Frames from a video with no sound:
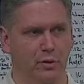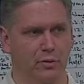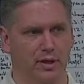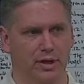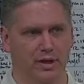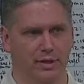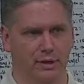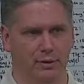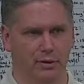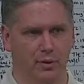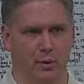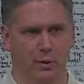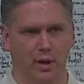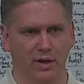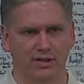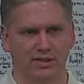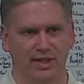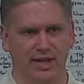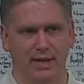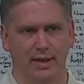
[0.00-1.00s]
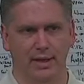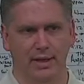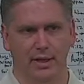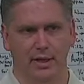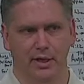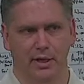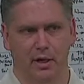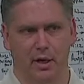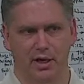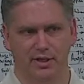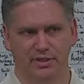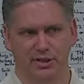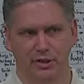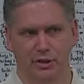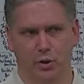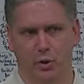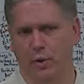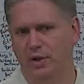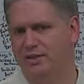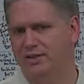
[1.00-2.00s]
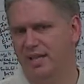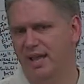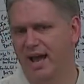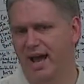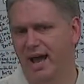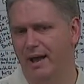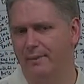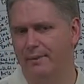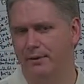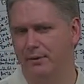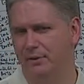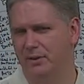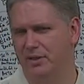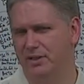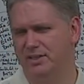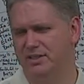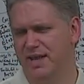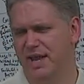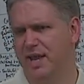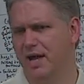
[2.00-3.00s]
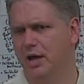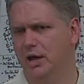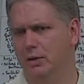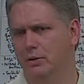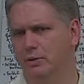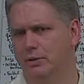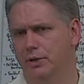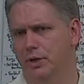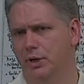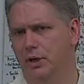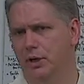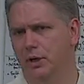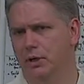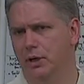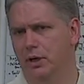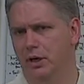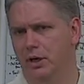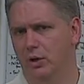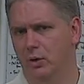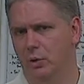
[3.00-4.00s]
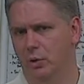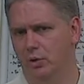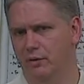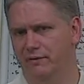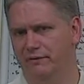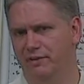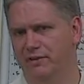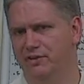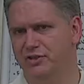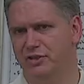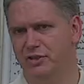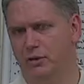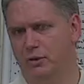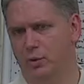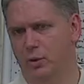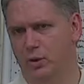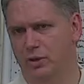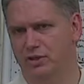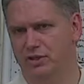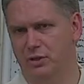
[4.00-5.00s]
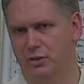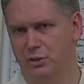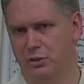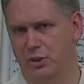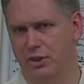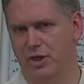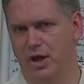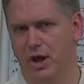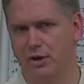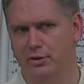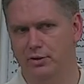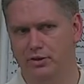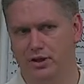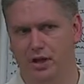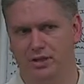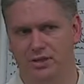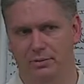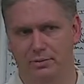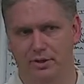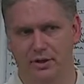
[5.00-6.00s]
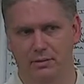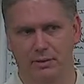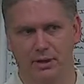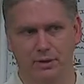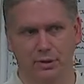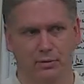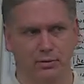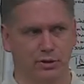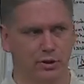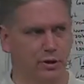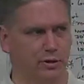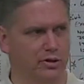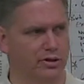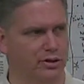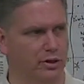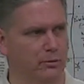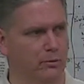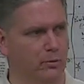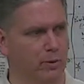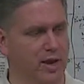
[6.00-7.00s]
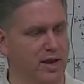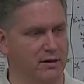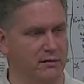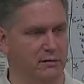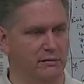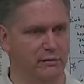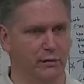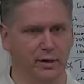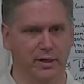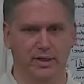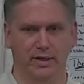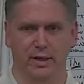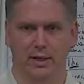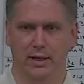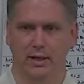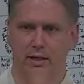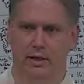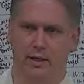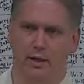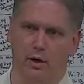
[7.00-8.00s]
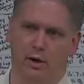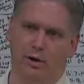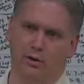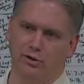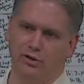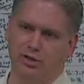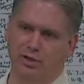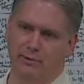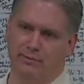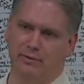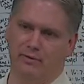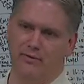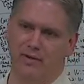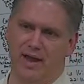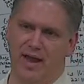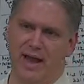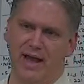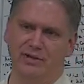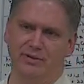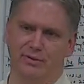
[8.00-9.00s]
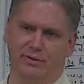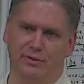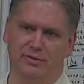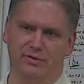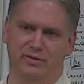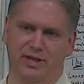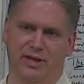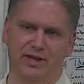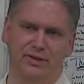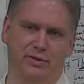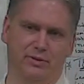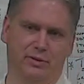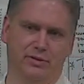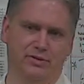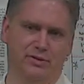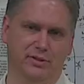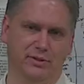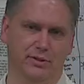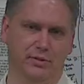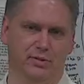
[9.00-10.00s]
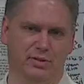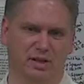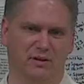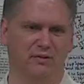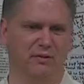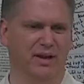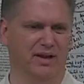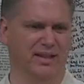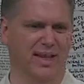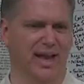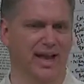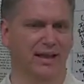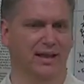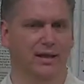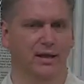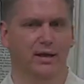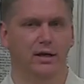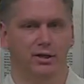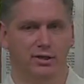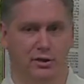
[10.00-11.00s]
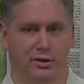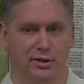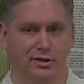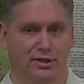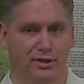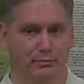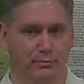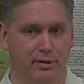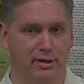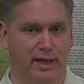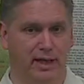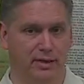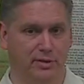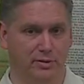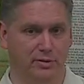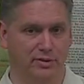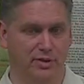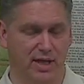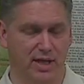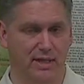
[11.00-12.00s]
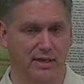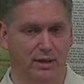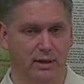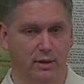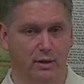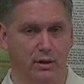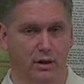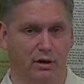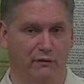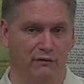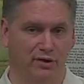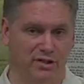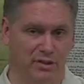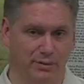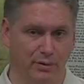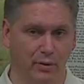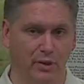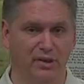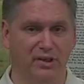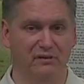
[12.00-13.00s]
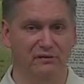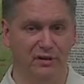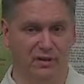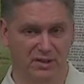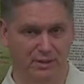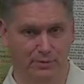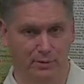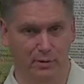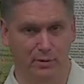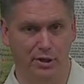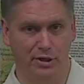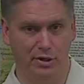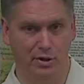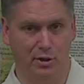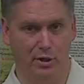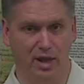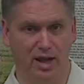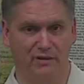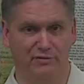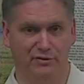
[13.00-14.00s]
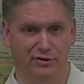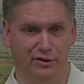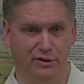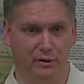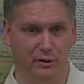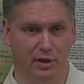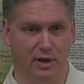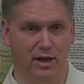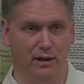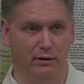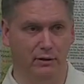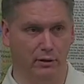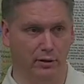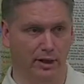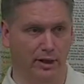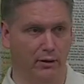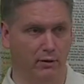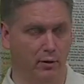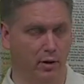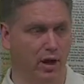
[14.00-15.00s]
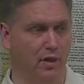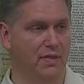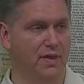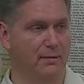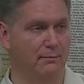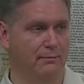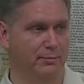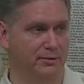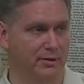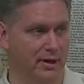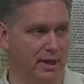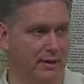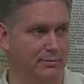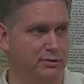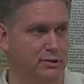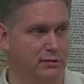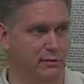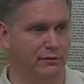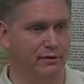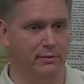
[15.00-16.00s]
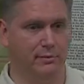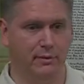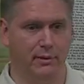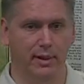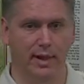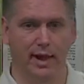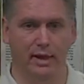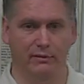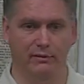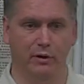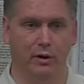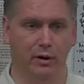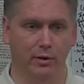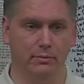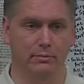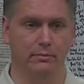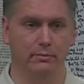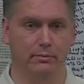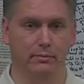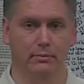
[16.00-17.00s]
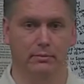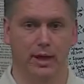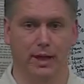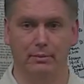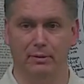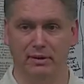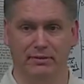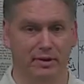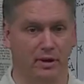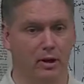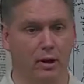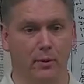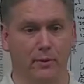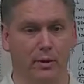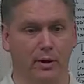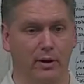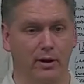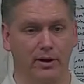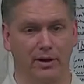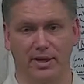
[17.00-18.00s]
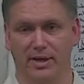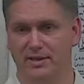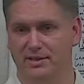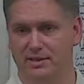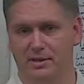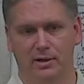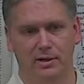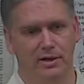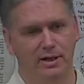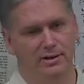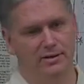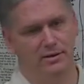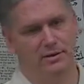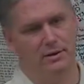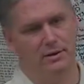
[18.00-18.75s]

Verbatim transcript: They, they're the ones that caused a noise to happen or a sound uh, or, vision, or, or you thought you saw something that make you turn a certain way to avoid hardship or a hazard or a danger unto you, stuff like that. So there's going to be angels that are visible and invisible in your life. You're going to learn later on that kept you from out of harm. I believe that whole my heart. Yes, sorry, yes.